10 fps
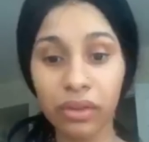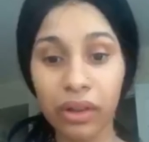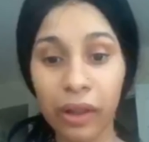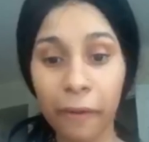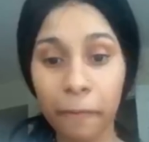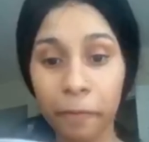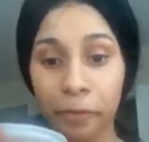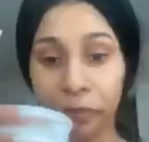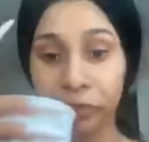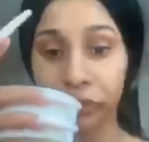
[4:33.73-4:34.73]

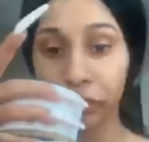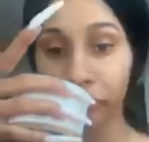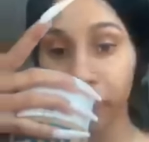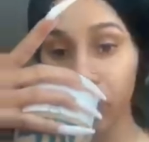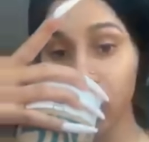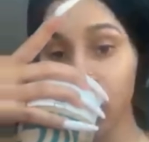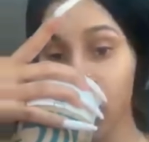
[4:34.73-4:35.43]
Nobody speaks.